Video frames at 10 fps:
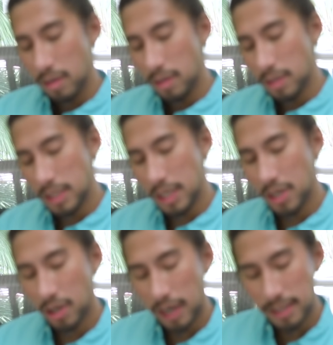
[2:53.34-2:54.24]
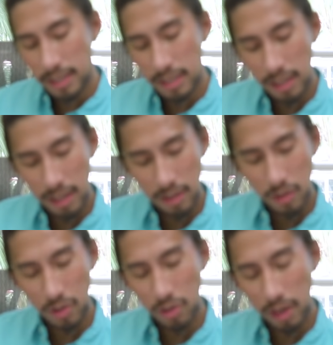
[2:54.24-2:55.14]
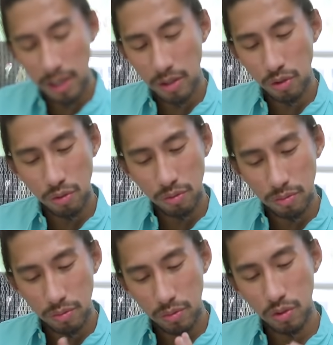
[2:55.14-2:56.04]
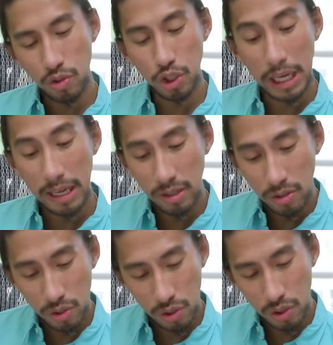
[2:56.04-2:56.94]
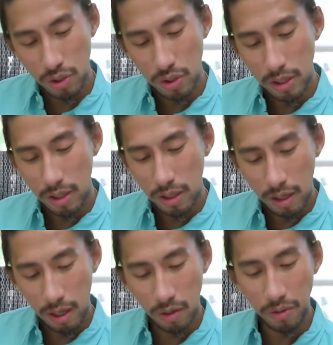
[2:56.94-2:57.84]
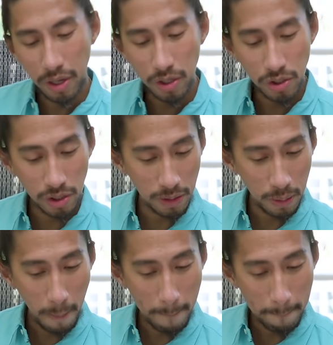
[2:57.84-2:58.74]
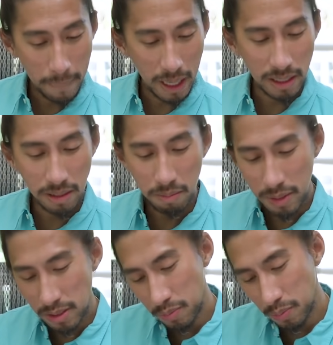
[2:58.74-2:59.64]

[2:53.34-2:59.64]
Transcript: because here I see that you're trying to to change a connection that is a missed